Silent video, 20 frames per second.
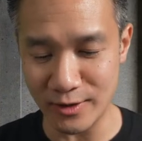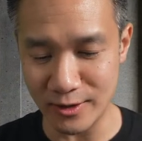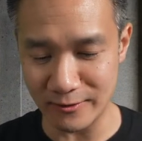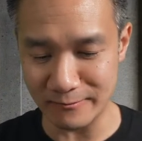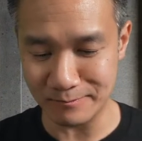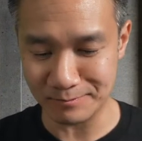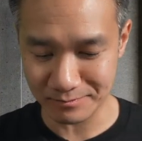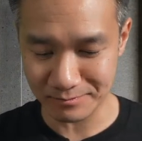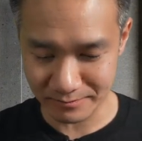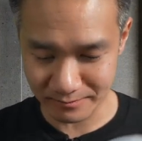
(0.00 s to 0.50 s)

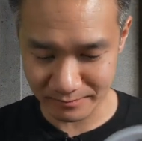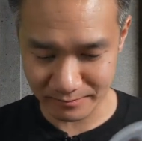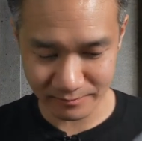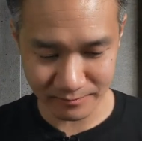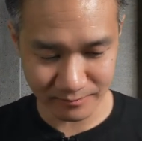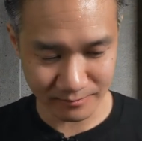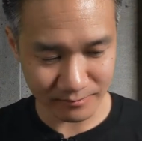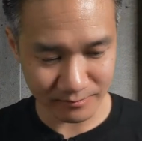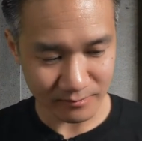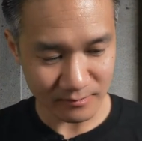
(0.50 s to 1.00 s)
you.
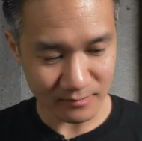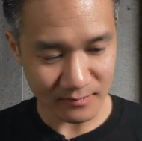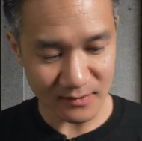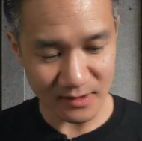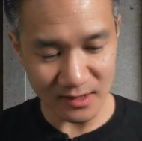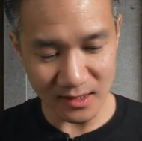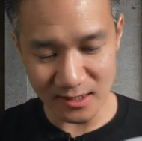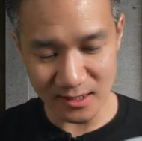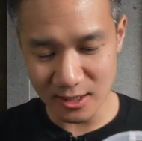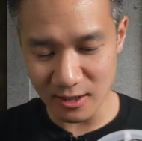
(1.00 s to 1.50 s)

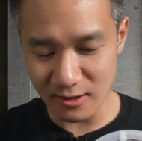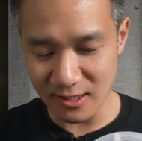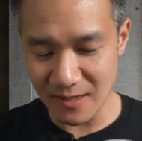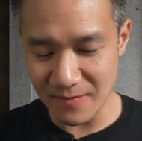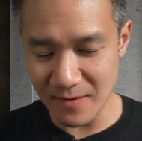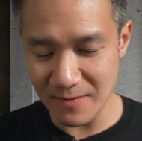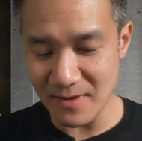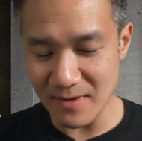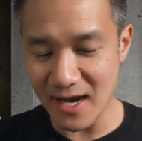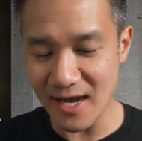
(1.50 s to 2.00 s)
So
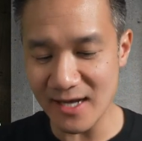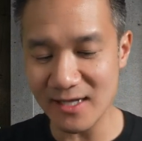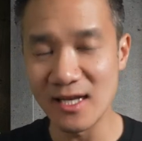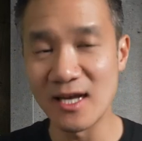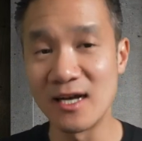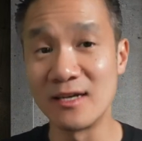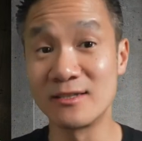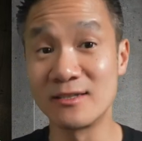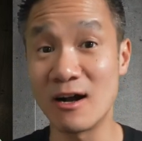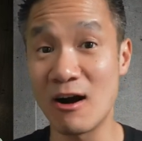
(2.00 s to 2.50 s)
keep in mind
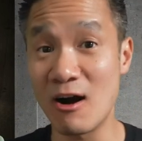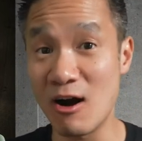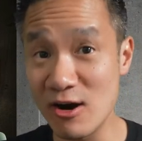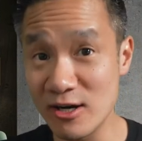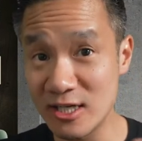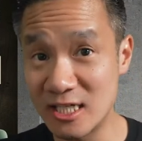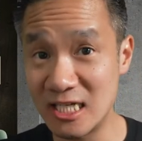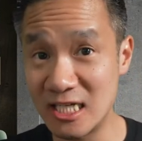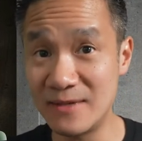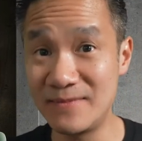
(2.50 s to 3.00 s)
the
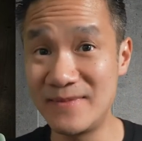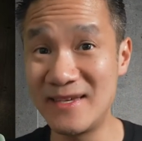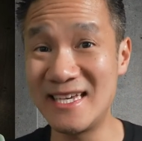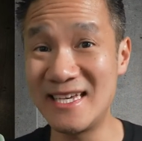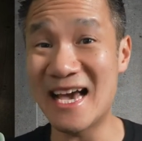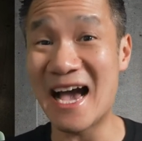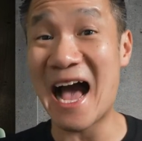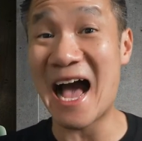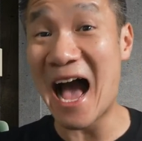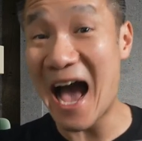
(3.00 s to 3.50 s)

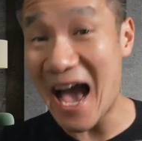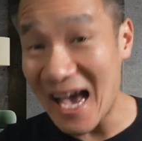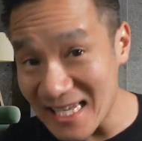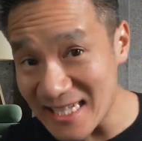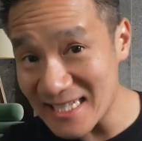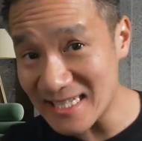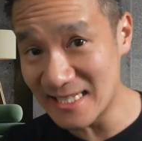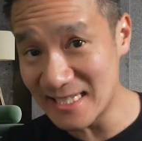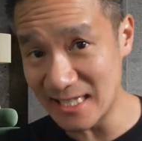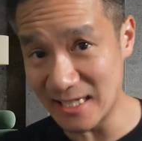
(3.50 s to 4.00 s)
RGB
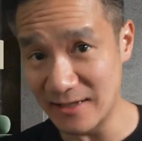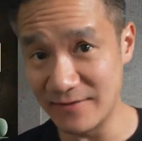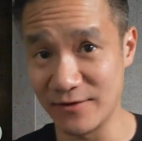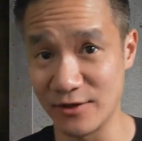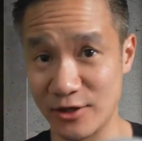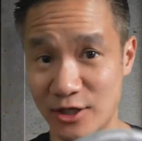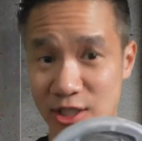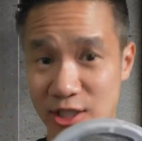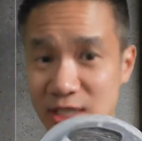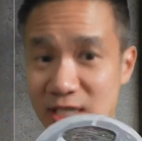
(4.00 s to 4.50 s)
IC
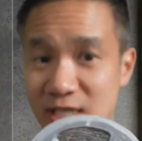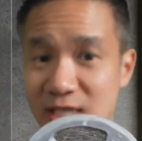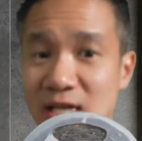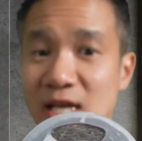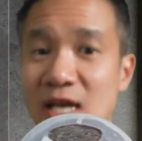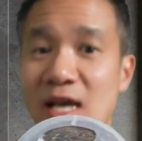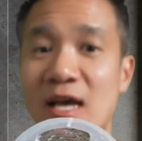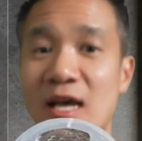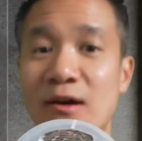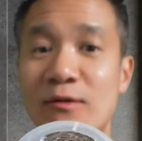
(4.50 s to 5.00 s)
version,
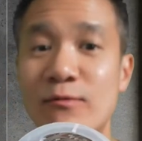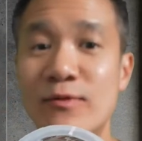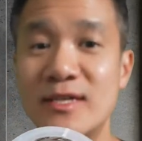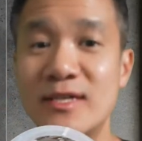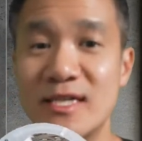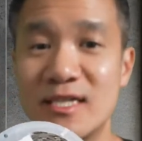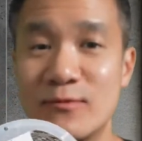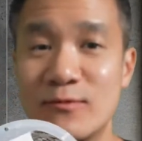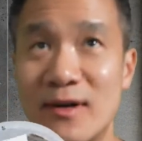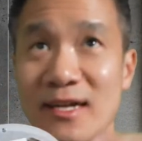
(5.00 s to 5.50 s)
which
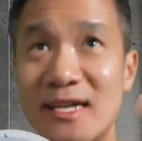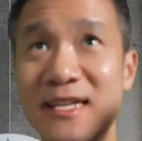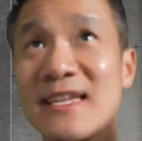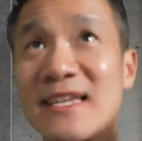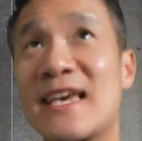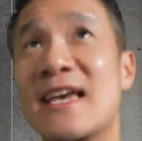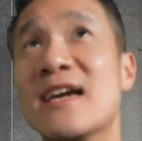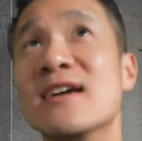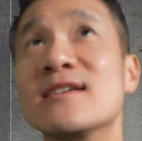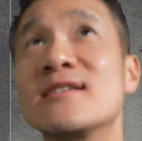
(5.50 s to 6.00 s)
is the one in the
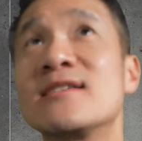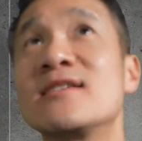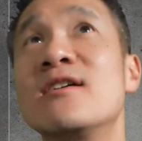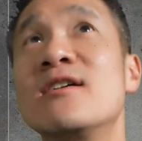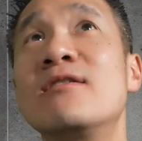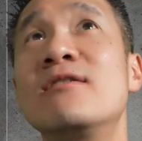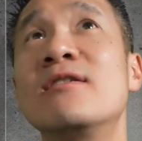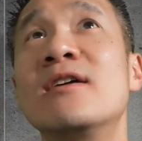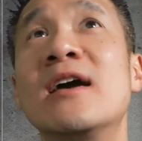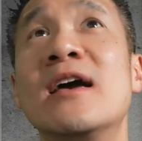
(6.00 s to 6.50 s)

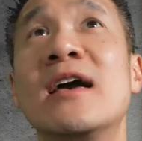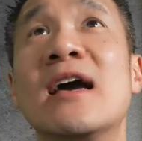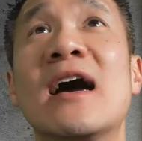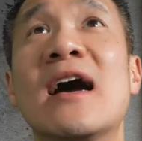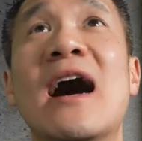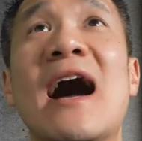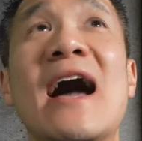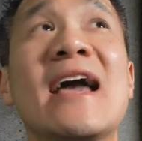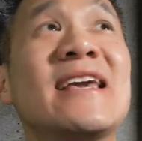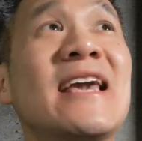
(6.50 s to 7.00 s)
carousel.
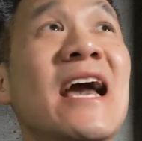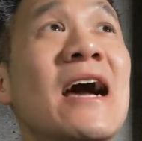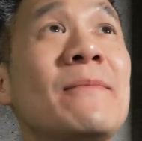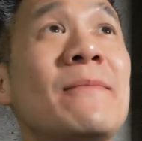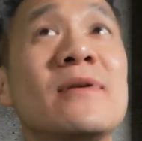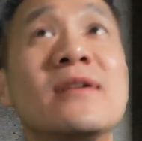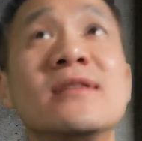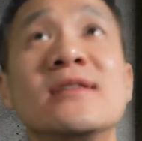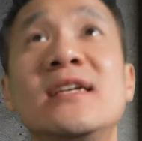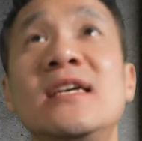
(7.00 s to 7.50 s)
I can't
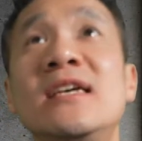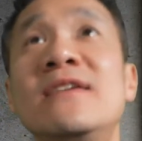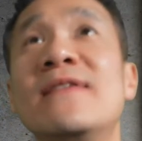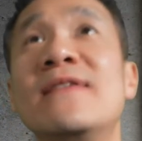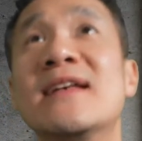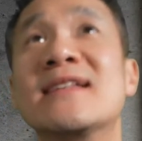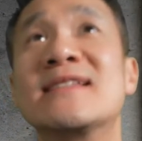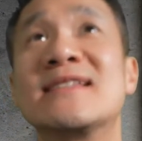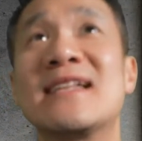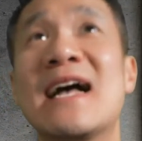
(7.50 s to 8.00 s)
believe
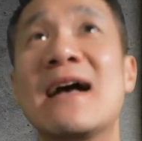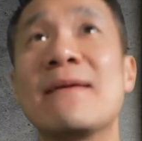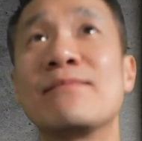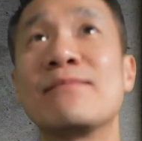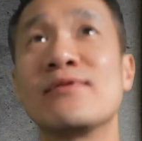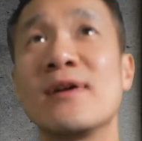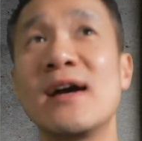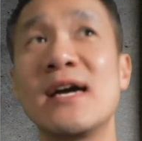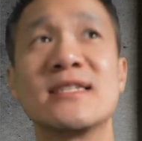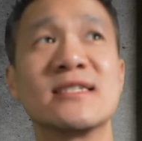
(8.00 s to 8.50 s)
it's that
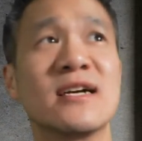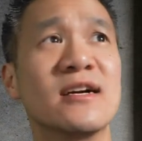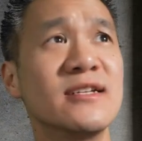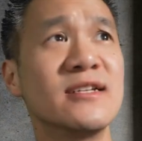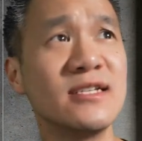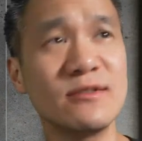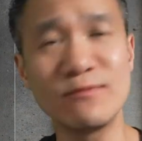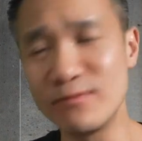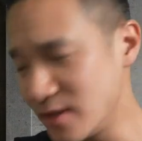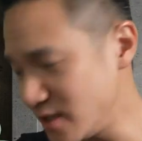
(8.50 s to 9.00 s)
price. Are
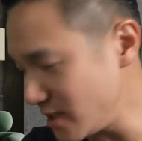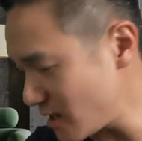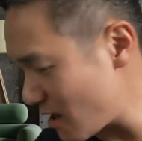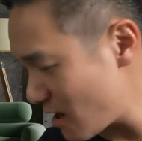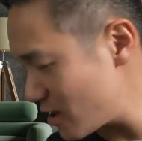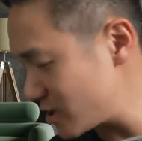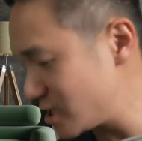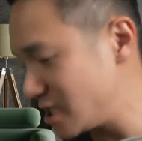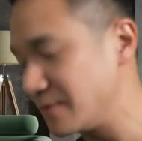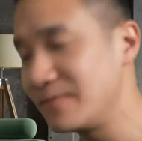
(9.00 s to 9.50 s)
these really
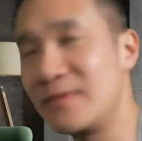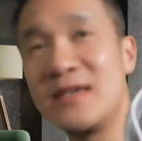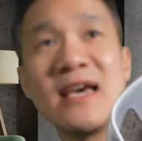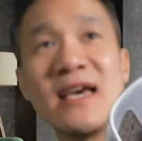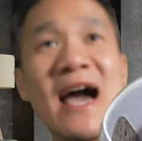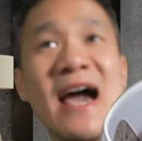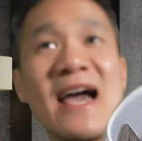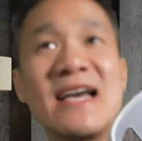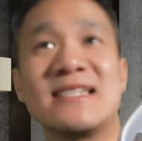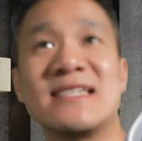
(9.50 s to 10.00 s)
RGB
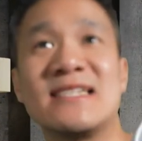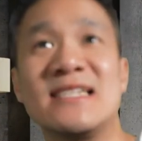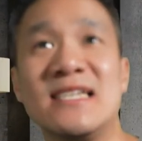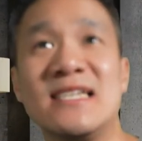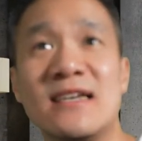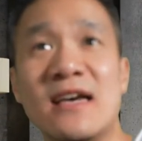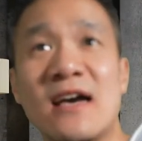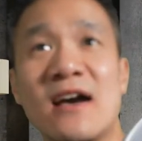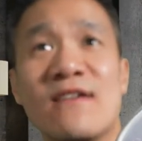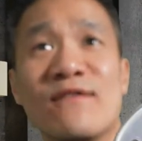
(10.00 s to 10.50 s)

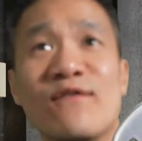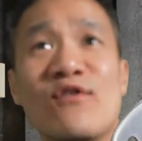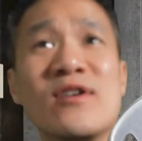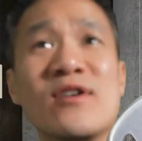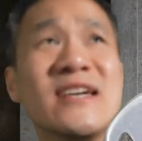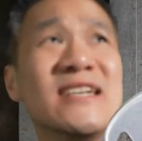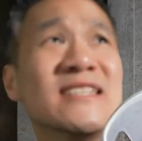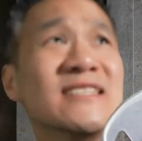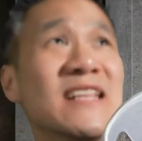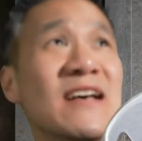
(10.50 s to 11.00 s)
IC for
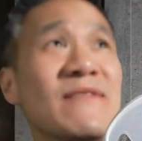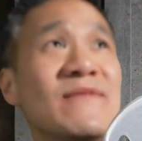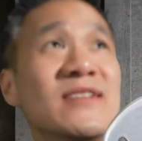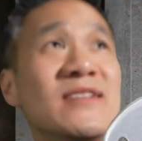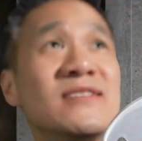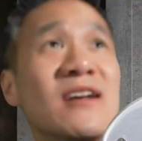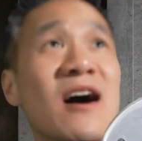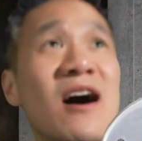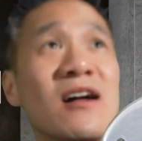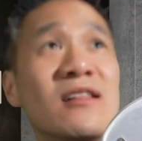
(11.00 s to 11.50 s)

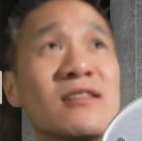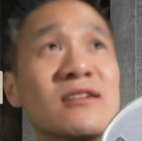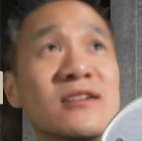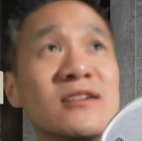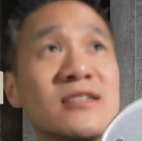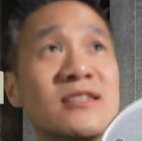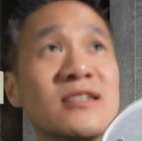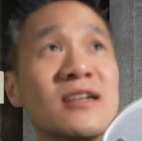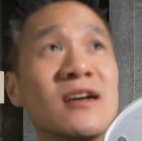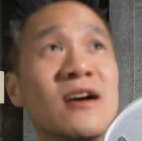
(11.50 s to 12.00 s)

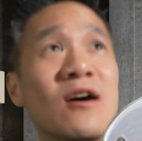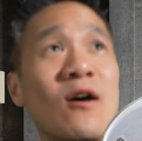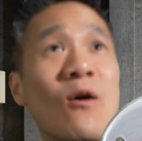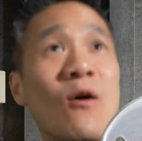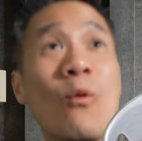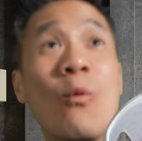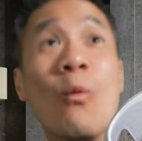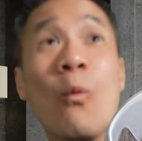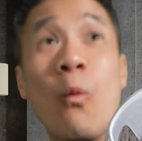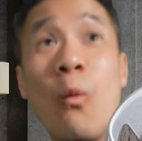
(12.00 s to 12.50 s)
$11?
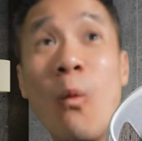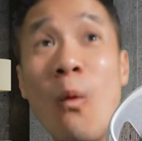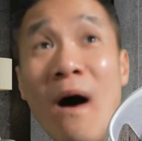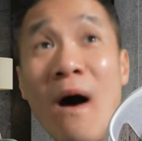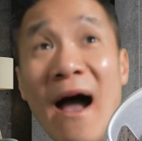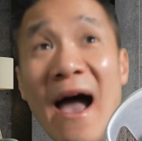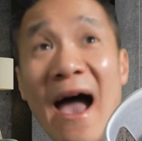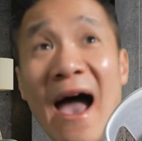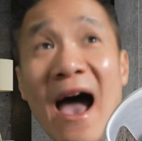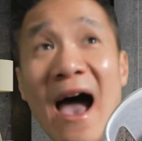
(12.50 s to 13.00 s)

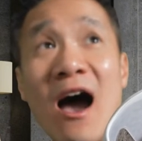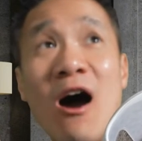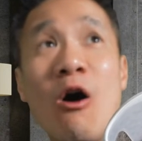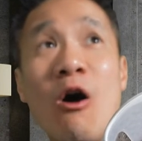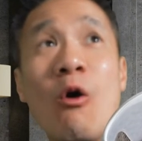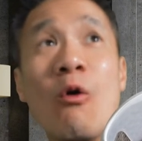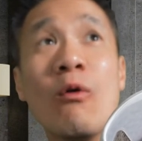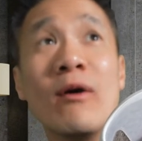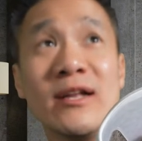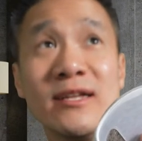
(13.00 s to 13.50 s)

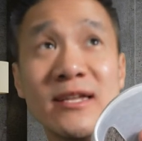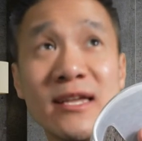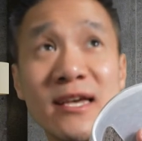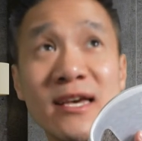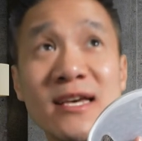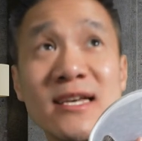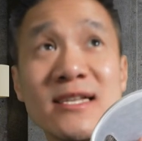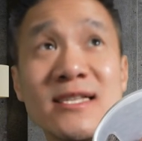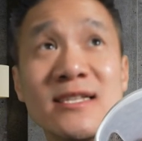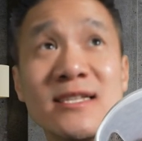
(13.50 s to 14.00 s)
Wow, it
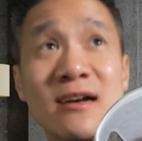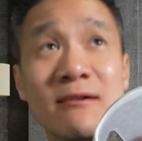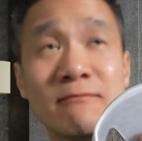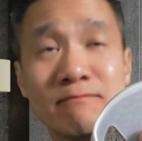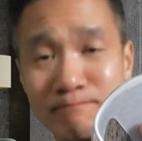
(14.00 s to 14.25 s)
is.